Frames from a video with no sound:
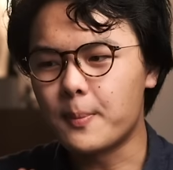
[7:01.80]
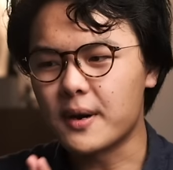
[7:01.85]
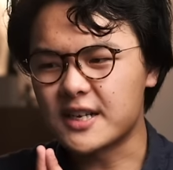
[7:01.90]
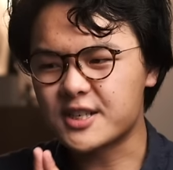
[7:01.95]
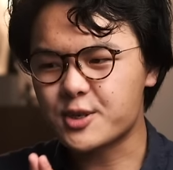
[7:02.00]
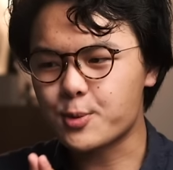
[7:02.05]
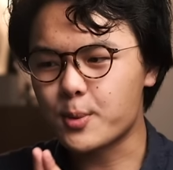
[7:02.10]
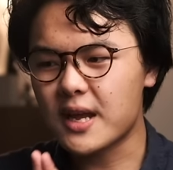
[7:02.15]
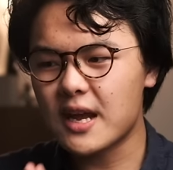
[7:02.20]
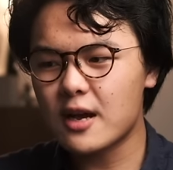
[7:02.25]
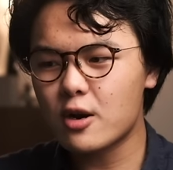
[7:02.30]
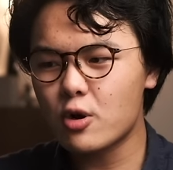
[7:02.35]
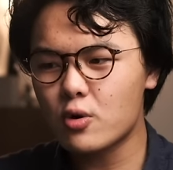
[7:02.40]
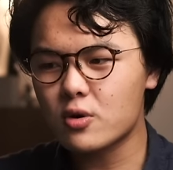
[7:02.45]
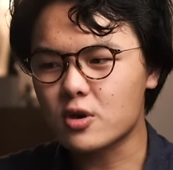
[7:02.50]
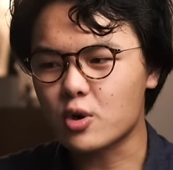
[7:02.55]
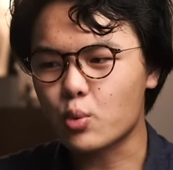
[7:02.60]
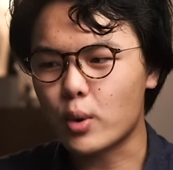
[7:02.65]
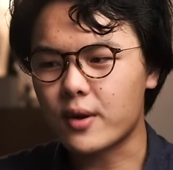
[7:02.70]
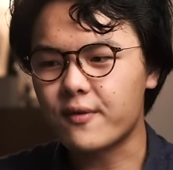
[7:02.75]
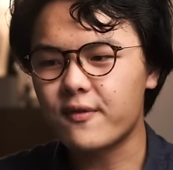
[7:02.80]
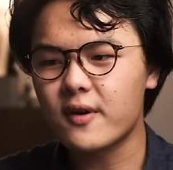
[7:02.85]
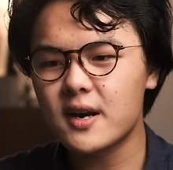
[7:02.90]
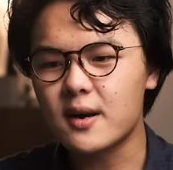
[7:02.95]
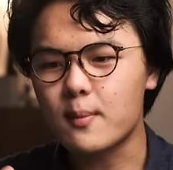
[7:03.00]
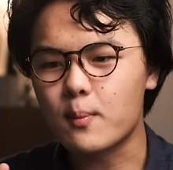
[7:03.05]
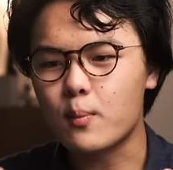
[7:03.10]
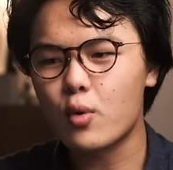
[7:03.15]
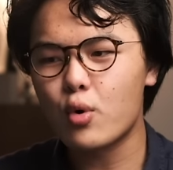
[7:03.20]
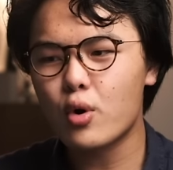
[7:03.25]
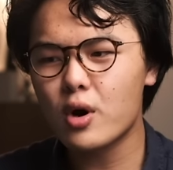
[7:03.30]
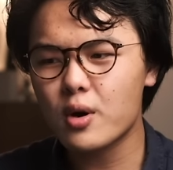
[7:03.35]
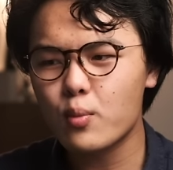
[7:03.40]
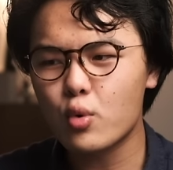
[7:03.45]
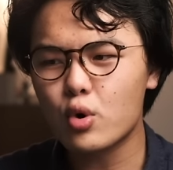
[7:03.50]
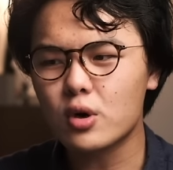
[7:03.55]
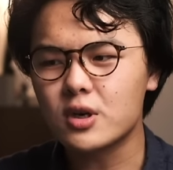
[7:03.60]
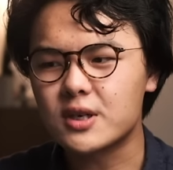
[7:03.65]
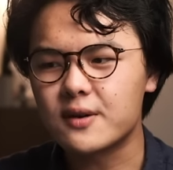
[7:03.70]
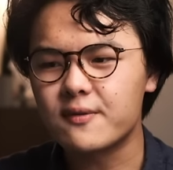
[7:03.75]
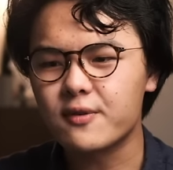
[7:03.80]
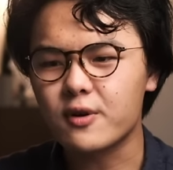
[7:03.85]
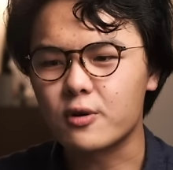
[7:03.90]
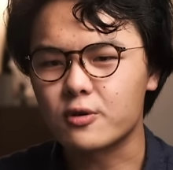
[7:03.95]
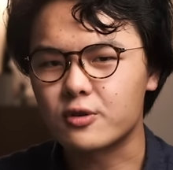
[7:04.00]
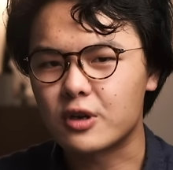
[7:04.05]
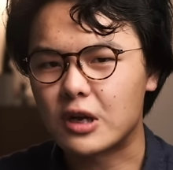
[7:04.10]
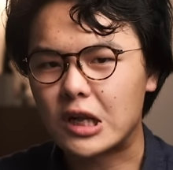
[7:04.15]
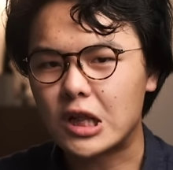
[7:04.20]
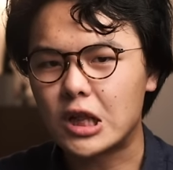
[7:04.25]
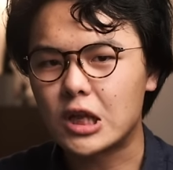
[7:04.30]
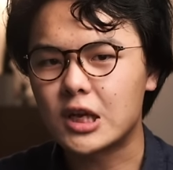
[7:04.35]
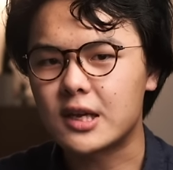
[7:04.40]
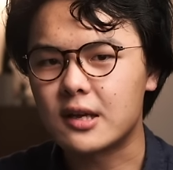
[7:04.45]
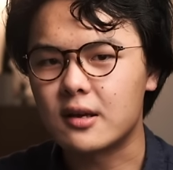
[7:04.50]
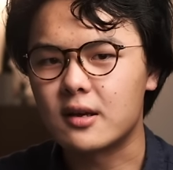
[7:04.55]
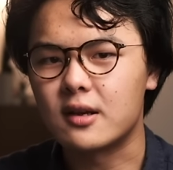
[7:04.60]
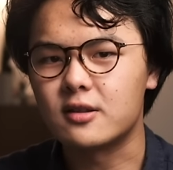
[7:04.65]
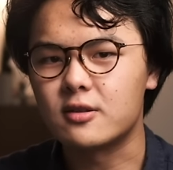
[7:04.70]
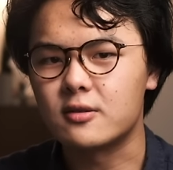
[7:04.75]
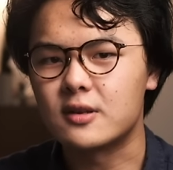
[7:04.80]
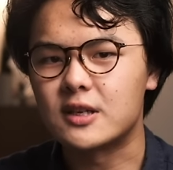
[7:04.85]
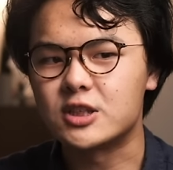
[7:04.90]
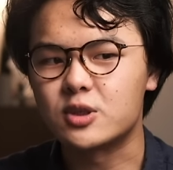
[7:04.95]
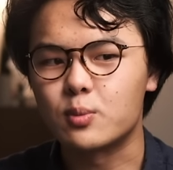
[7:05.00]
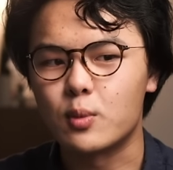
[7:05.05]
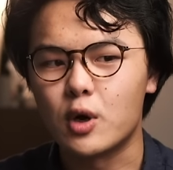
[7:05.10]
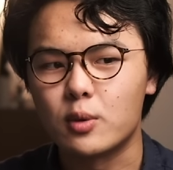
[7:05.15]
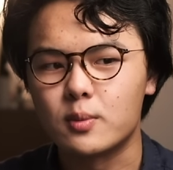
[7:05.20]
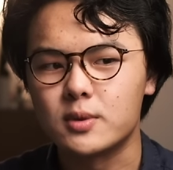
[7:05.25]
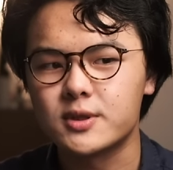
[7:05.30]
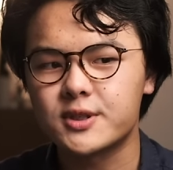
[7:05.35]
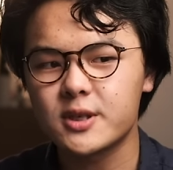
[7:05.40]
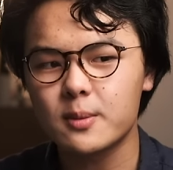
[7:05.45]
But as we get older, we find it more and more difficult to click into these moments.